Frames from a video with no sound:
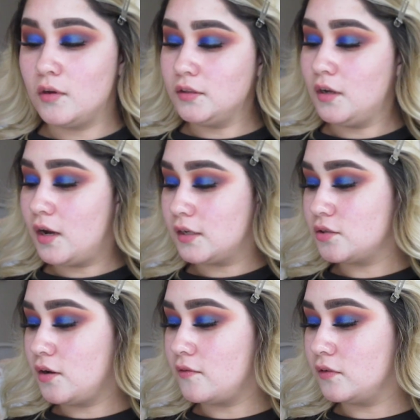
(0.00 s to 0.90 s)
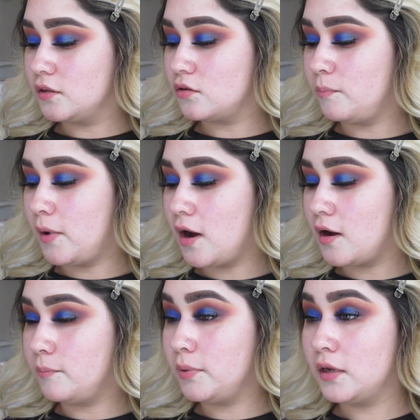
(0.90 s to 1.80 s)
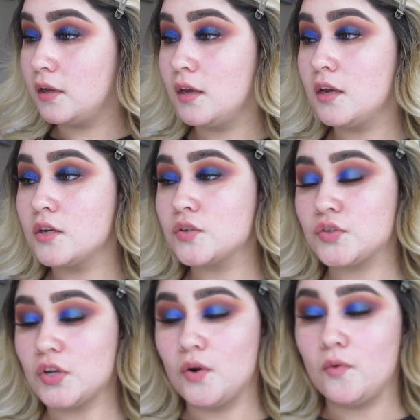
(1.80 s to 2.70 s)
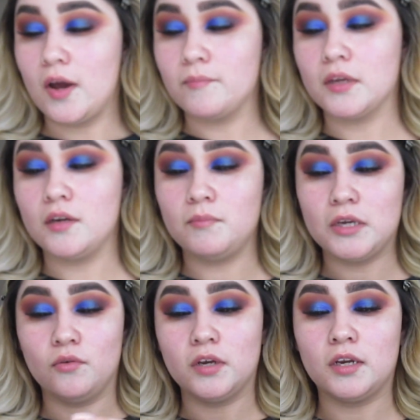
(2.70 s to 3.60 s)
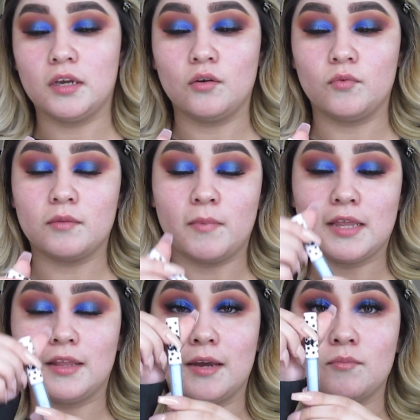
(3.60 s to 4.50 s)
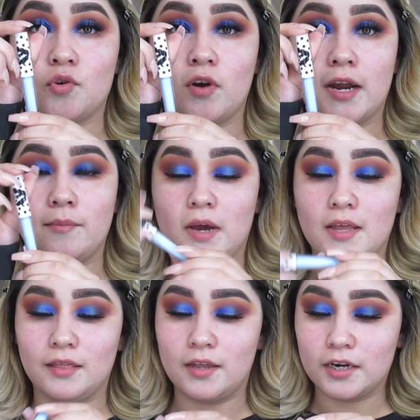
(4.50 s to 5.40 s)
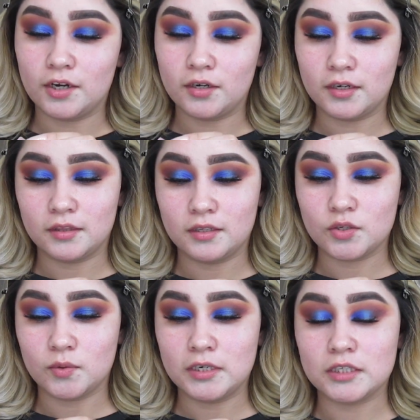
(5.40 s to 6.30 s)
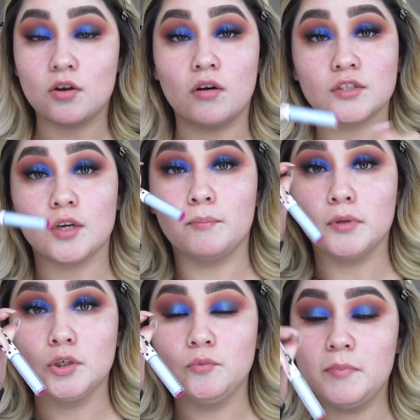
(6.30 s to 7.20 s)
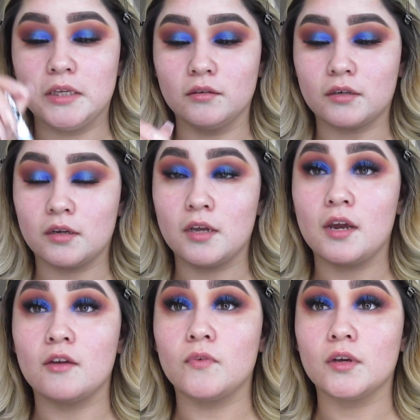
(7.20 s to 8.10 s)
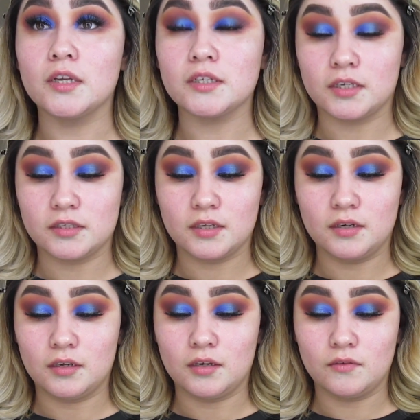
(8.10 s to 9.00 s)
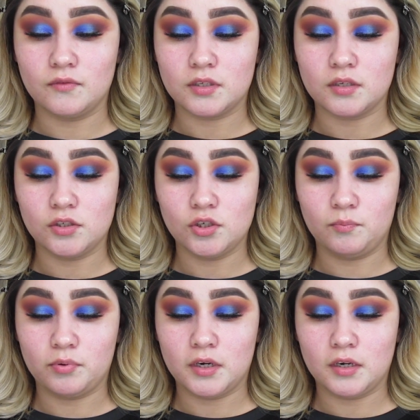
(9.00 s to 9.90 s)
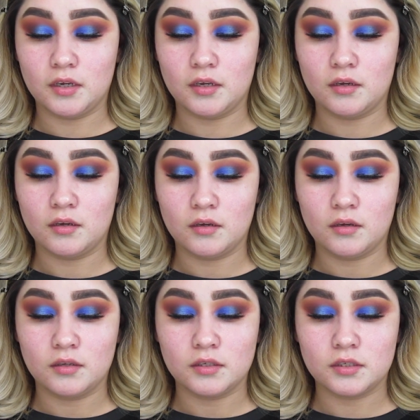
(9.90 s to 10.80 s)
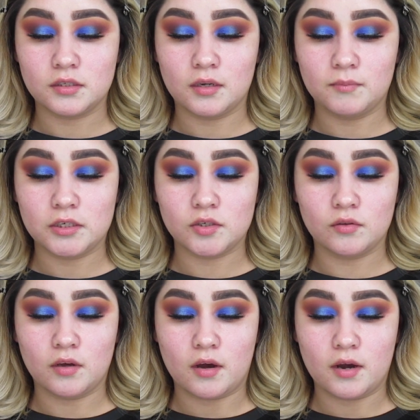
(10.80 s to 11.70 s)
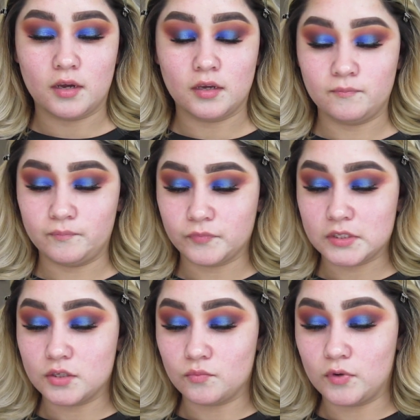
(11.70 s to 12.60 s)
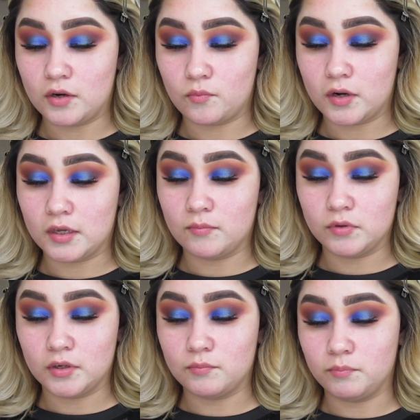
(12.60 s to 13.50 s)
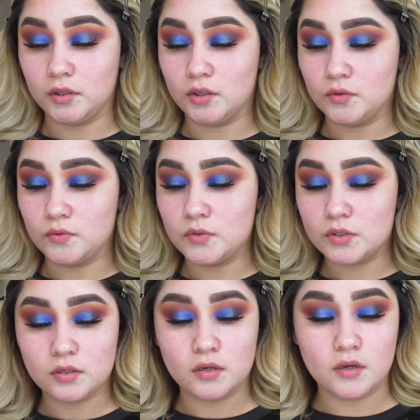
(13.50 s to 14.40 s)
want the eye to have a little pop, so I'm gonna be going in with my Lime Crime liner, and this one is called Blue Milk. I feel like it's gonna give such a pretty statement to the eye since we're working with blues.